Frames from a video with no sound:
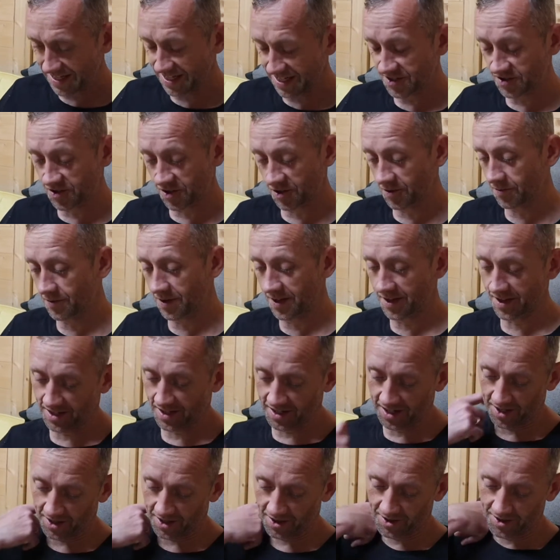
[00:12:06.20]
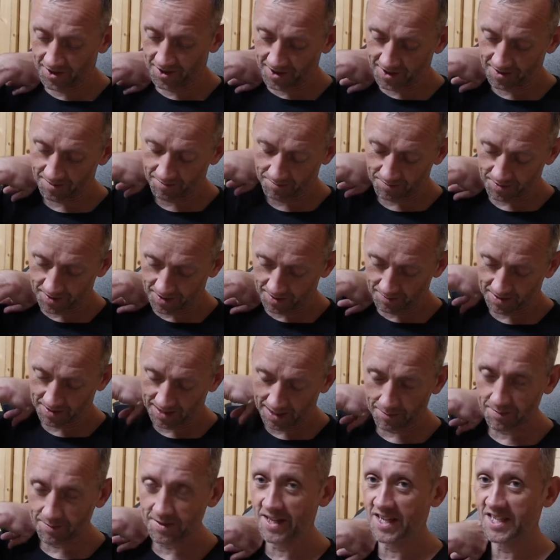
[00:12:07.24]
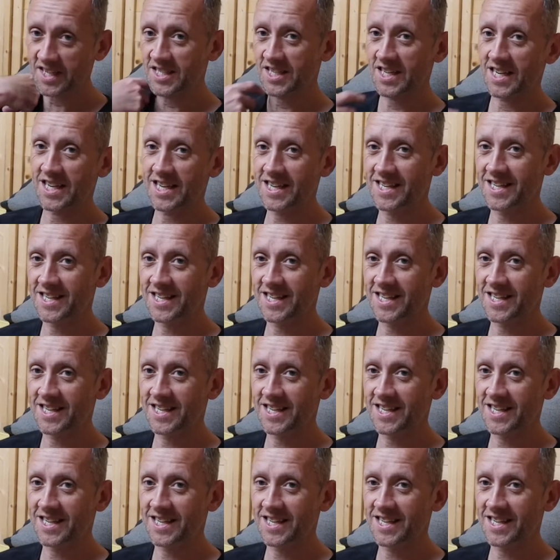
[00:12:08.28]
Don't know whether I got it or not, but I'm keeping that shield.